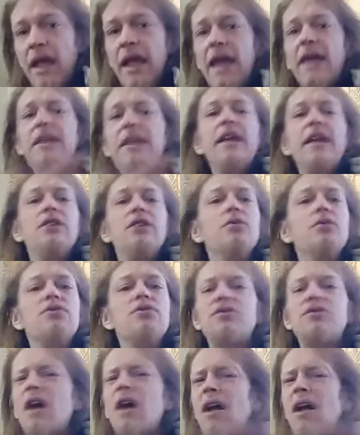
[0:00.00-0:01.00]
And they
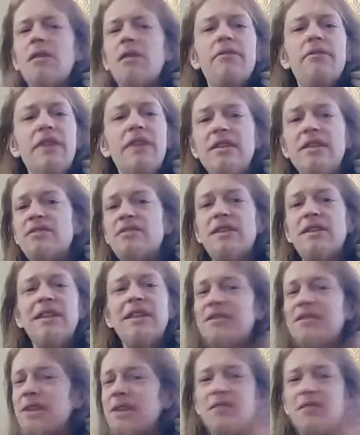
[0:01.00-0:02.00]
used all of these,
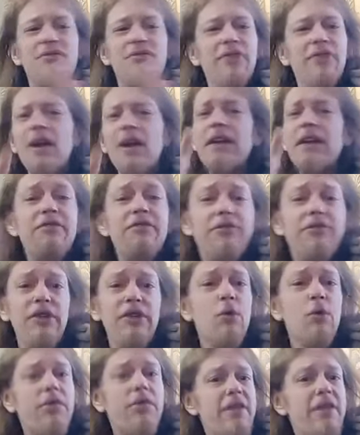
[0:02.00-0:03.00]
it's very
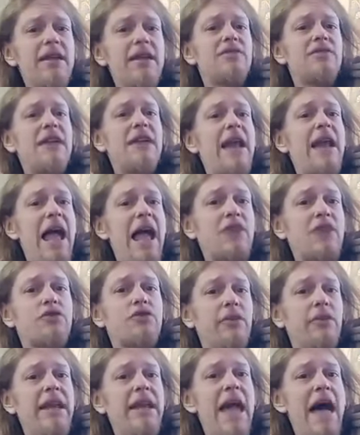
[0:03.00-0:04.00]
few things that
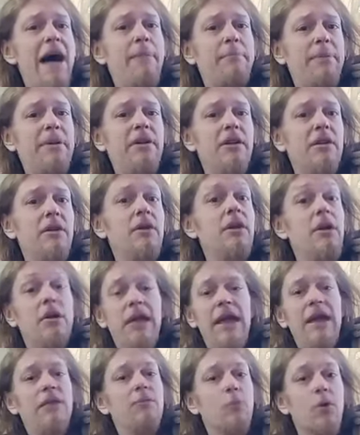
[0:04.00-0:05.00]
actually happened.
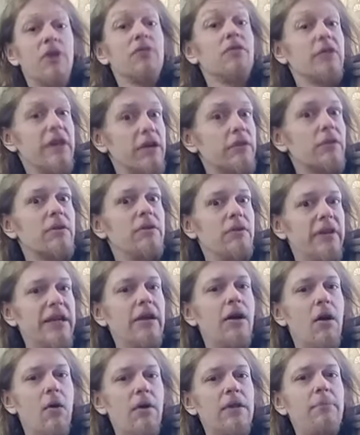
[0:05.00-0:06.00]
And we're literally
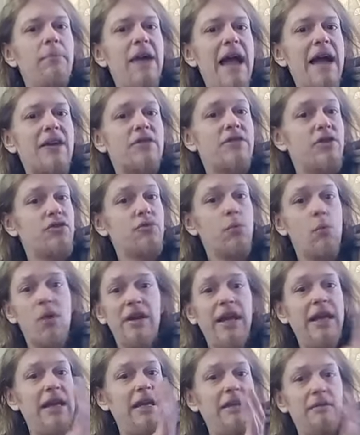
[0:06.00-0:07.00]
going back to
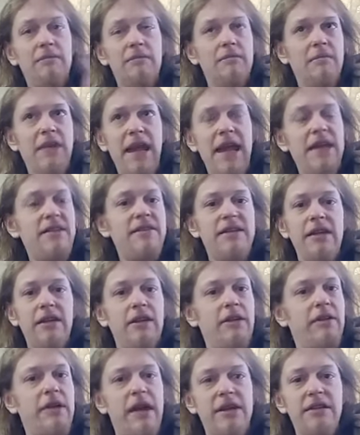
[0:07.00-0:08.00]

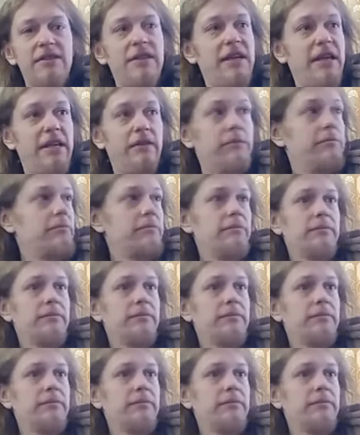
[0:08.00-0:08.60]
2018 and 19.